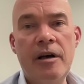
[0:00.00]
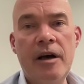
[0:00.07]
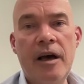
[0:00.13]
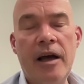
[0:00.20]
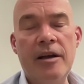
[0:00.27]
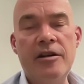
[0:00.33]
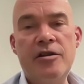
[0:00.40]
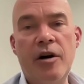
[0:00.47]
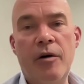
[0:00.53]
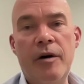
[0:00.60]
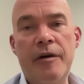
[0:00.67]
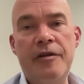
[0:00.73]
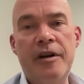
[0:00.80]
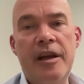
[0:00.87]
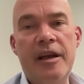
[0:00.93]
And so
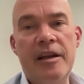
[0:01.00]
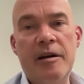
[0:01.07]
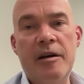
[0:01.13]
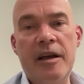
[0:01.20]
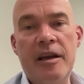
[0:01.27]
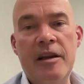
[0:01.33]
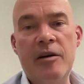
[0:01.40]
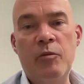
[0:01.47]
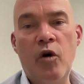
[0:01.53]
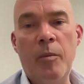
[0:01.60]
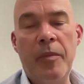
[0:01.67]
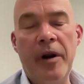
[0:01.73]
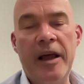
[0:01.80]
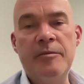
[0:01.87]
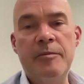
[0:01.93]
if you need a, a
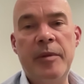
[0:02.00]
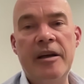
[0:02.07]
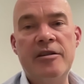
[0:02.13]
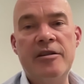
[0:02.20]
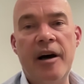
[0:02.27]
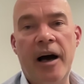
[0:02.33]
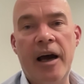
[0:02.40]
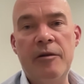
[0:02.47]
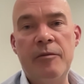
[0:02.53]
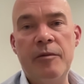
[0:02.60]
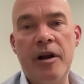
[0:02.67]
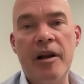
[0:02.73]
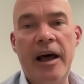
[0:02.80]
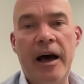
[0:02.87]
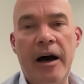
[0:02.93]
more plant-based diet
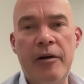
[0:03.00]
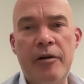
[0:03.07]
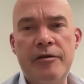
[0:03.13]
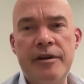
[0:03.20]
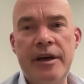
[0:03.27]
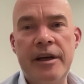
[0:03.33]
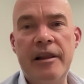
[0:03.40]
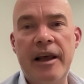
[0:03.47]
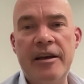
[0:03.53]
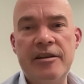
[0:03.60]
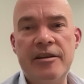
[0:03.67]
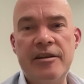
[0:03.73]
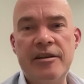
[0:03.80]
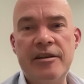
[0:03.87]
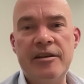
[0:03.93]
will allow you to eat less
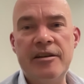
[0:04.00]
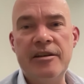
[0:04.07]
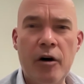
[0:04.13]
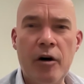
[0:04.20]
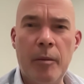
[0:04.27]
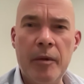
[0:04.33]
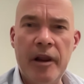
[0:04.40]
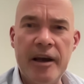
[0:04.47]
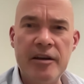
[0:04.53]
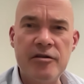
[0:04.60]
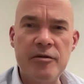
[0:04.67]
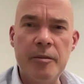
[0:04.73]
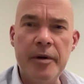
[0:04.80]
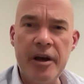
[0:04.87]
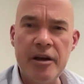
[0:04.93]
energy, become
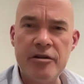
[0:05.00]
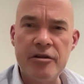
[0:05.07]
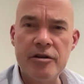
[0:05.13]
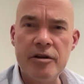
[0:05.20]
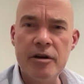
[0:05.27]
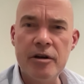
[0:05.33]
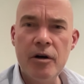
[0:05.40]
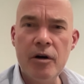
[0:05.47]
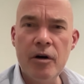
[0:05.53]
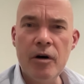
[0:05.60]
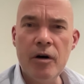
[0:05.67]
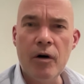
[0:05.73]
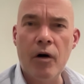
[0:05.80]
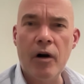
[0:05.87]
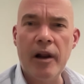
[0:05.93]
less obese
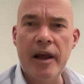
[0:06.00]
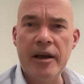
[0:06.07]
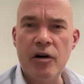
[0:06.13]
or less